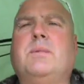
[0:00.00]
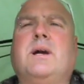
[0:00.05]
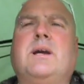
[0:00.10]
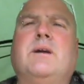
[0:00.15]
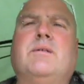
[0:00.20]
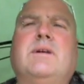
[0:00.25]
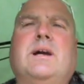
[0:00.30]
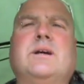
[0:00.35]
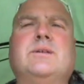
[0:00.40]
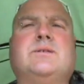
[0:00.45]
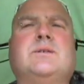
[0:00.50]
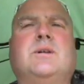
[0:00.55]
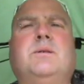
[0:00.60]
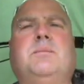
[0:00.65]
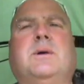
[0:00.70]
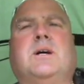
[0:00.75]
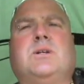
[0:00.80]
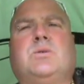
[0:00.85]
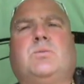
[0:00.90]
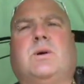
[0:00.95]
bait around too
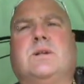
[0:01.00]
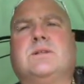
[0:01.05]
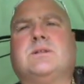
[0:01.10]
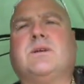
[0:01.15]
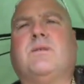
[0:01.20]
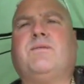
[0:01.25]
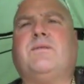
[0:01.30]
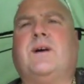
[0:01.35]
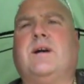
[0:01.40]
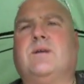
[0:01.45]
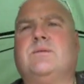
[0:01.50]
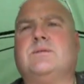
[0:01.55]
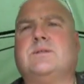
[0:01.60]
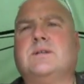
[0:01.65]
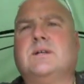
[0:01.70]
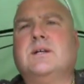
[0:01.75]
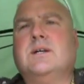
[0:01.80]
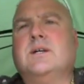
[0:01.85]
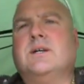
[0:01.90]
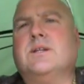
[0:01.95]
much once I've found
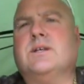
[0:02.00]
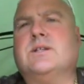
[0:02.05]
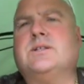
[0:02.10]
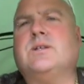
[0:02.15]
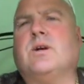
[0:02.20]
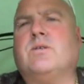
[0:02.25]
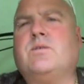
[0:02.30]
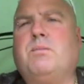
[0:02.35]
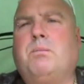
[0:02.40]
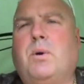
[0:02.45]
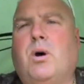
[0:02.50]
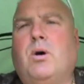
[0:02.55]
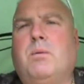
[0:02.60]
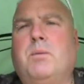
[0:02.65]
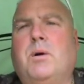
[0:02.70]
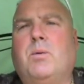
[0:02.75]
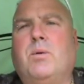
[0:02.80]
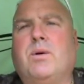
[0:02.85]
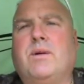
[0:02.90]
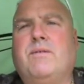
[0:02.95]
the soft
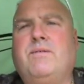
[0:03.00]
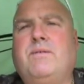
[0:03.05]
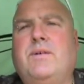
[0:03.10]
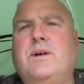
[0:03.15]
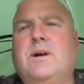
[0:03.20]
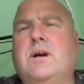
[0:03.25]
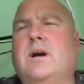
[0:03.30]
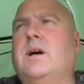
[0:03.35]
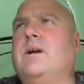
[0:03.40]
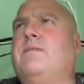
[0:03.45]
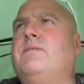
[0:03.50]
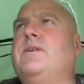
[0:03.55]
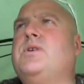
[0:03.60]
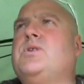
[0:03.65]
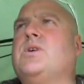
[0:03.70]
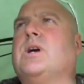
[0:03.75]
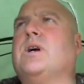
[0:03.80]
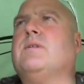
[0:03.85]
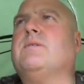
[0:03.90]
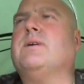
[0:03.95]
bottom I want to
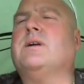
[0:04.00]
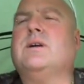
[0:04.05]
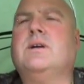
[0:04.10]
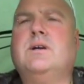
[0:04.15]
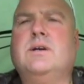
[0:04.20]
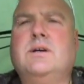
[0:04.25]
fish over.